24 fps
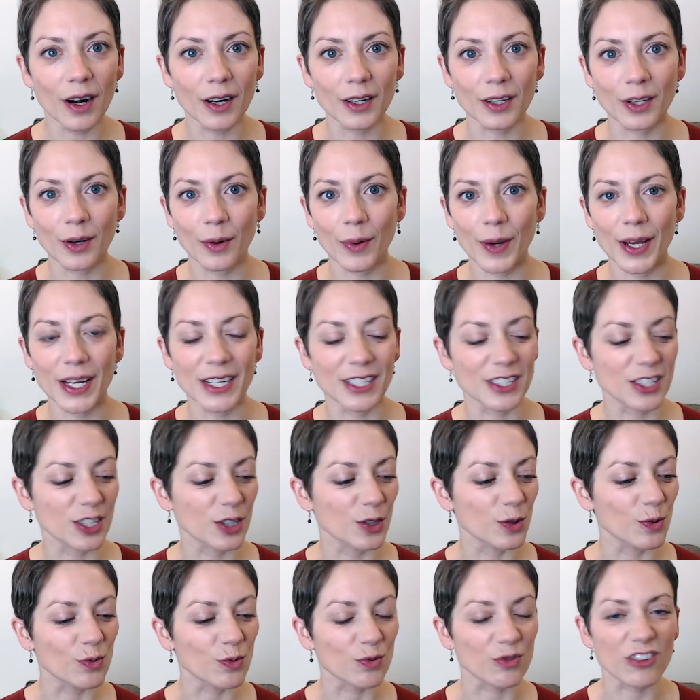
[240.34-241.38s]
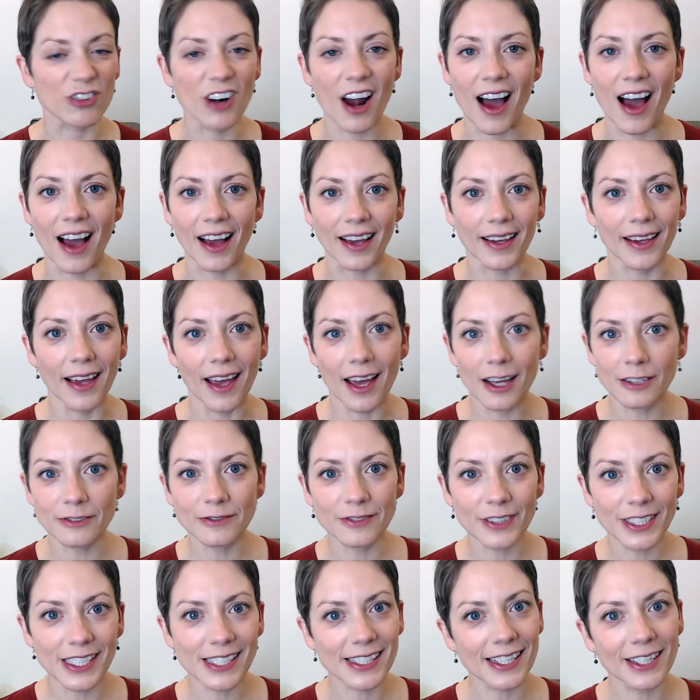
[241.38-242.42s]
going to rock
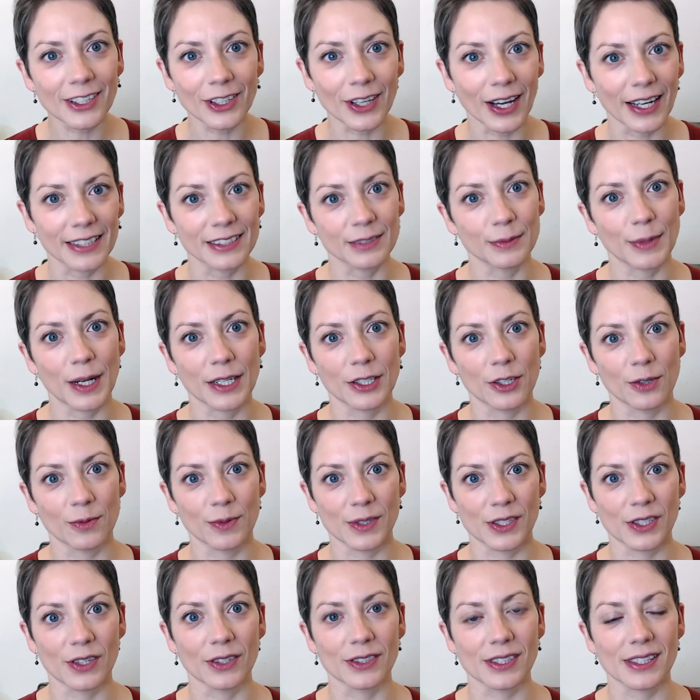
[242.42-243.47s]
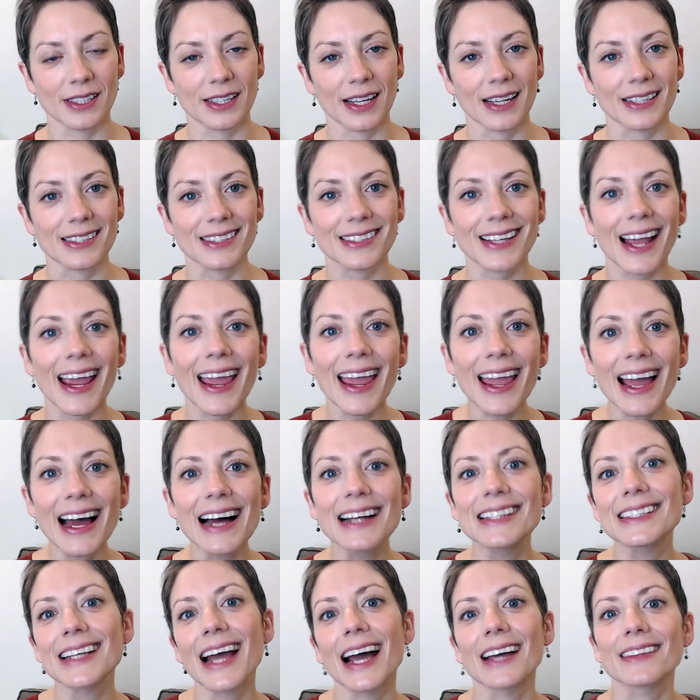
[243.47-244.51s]
every single item on your results list.
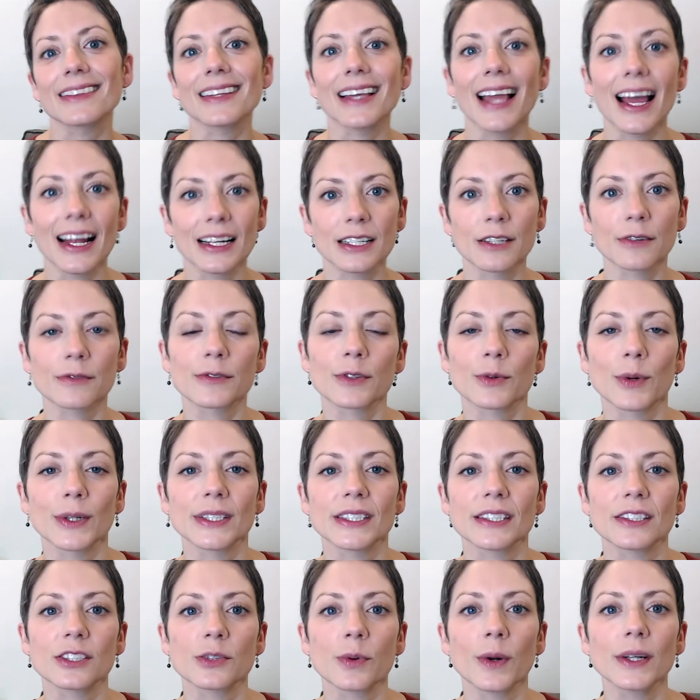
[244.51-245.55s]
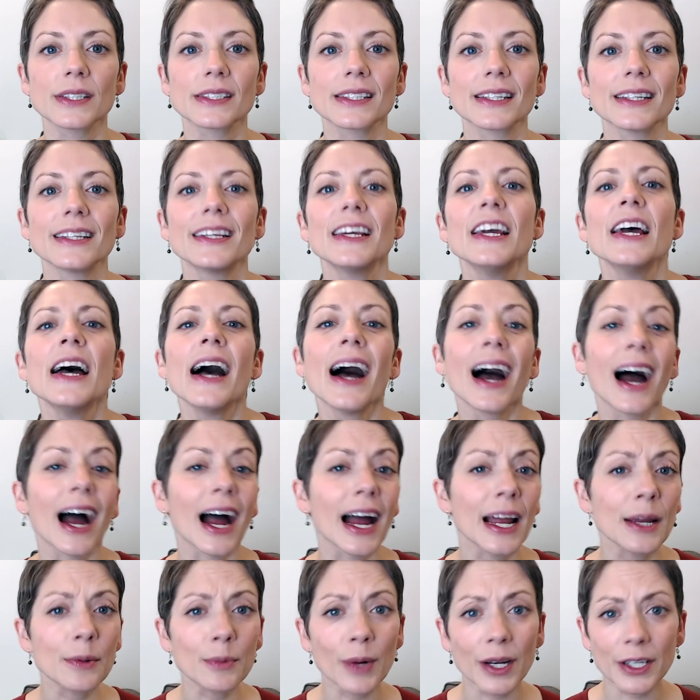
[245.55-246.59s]
And at the end of 2020,
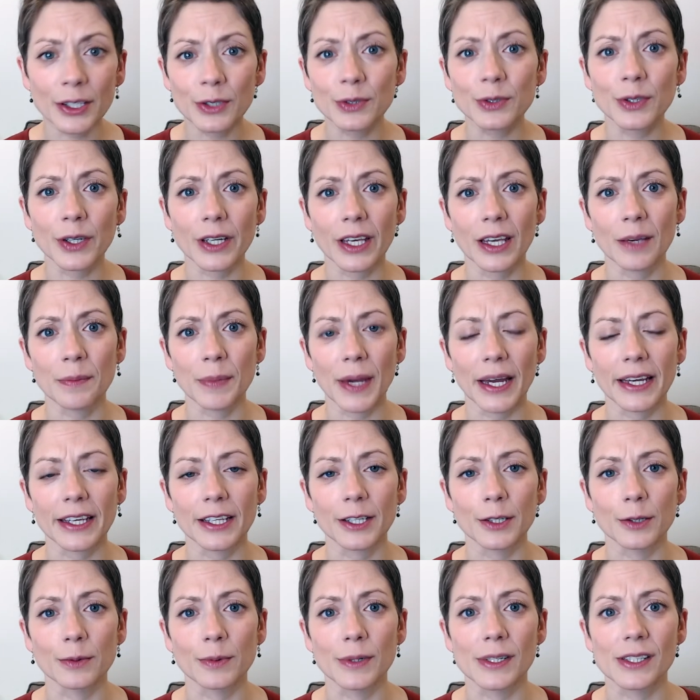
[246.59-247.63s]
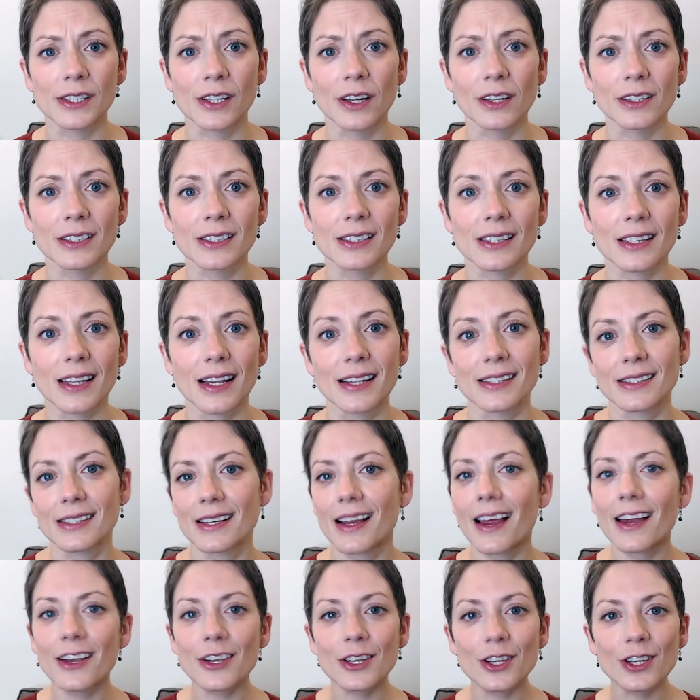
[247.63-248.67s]
I want you looking back at your results list
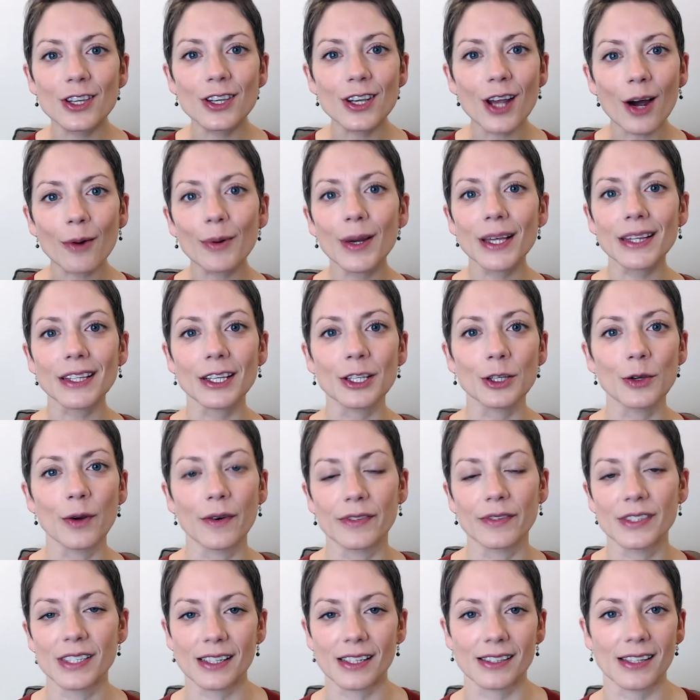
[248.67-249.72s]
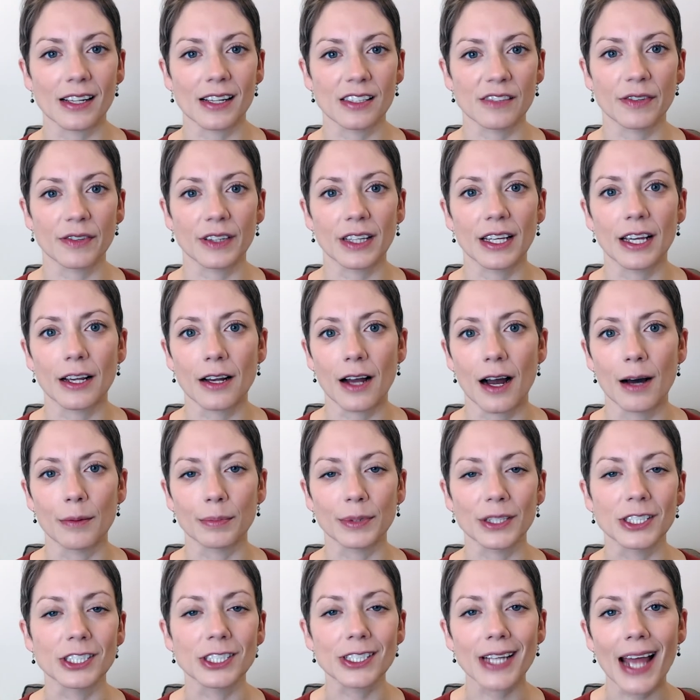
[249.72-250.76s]
knowing that you have successfully
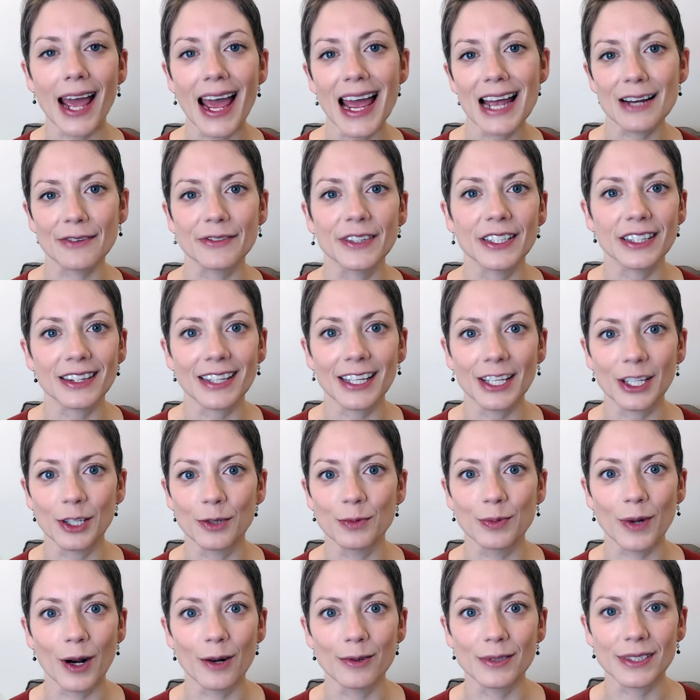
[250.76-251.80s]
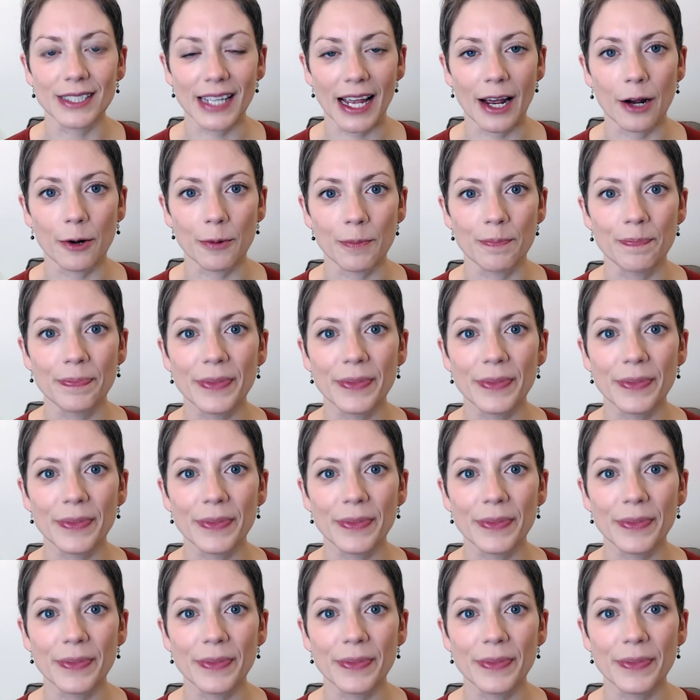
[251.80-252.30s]
accomplished everything you wrote down.